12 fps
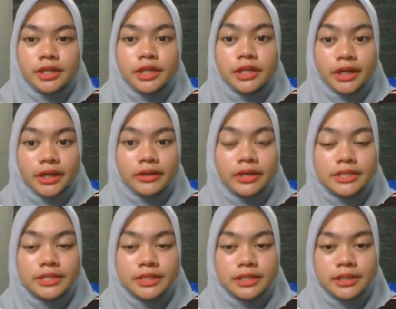
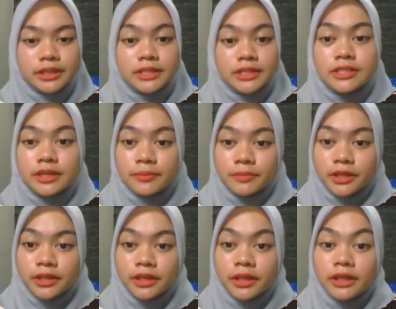Direction is something
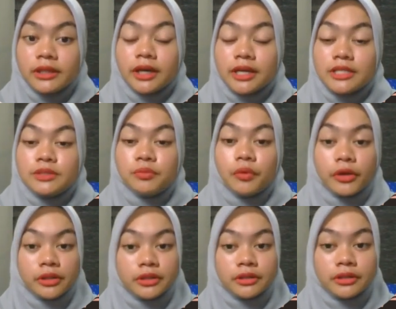that is
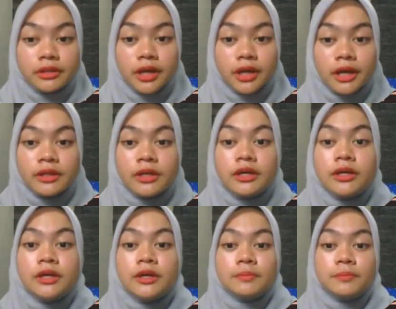wanted and
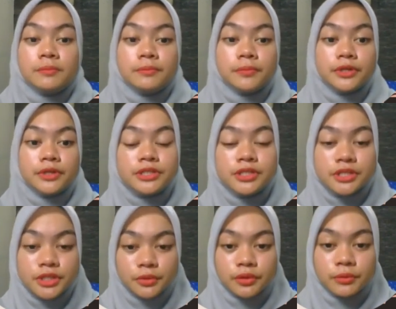
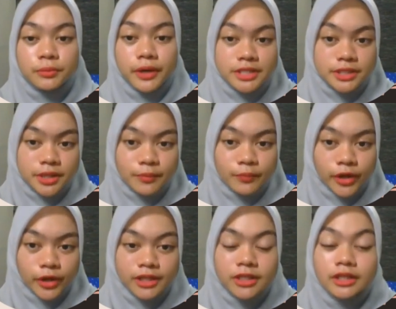pursued by someone,
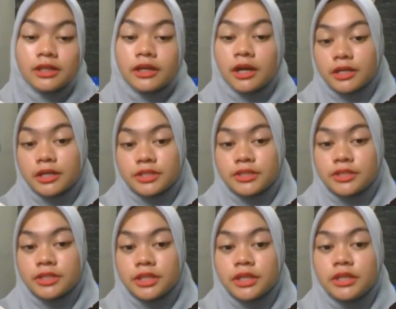
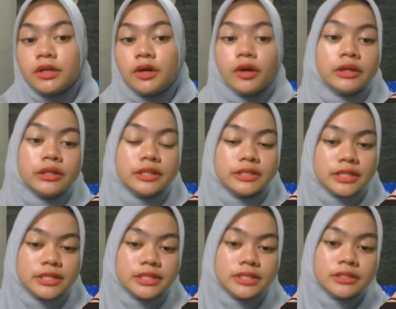country,
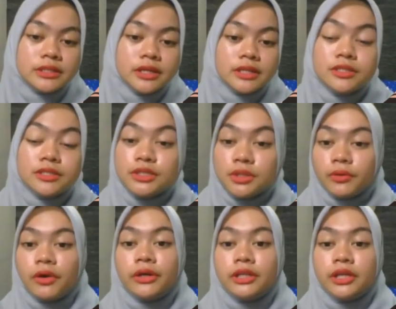organization, and so
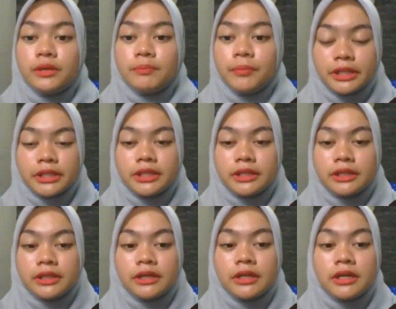on in particular.
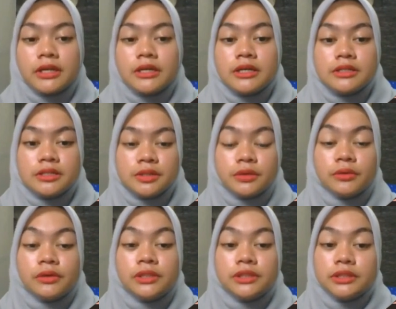So,
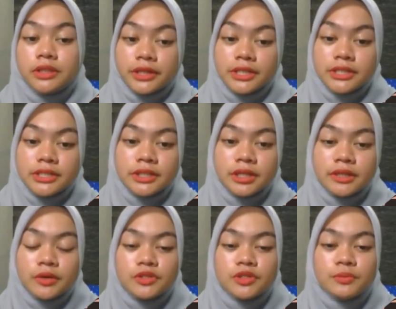the direction can
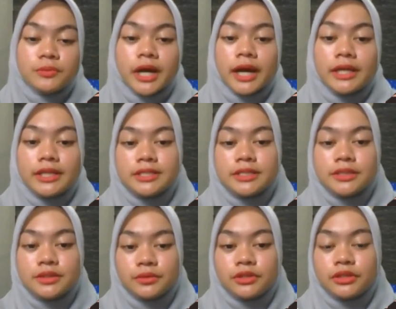also be
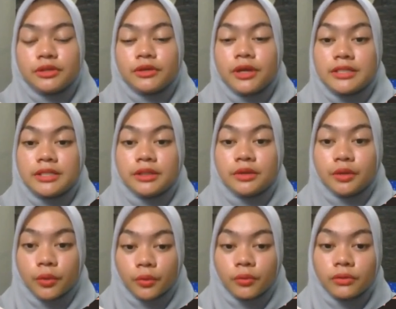understood as a
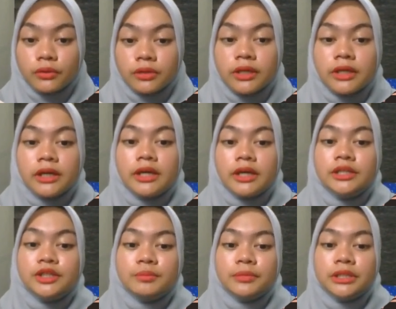goal, a
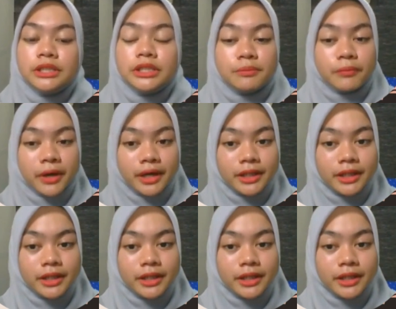human demand